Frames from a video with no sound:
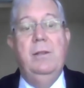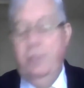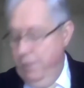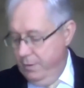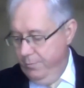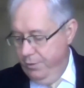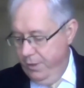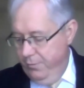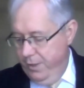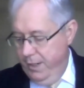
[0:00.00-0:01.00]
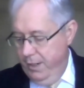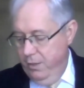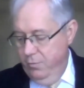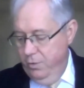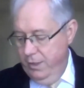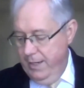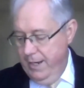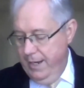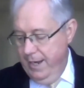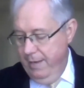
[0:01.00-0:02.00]
during the pre-reading, I worked
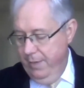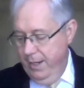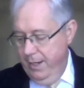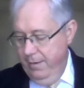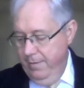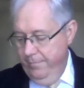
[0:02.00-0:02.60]
out how many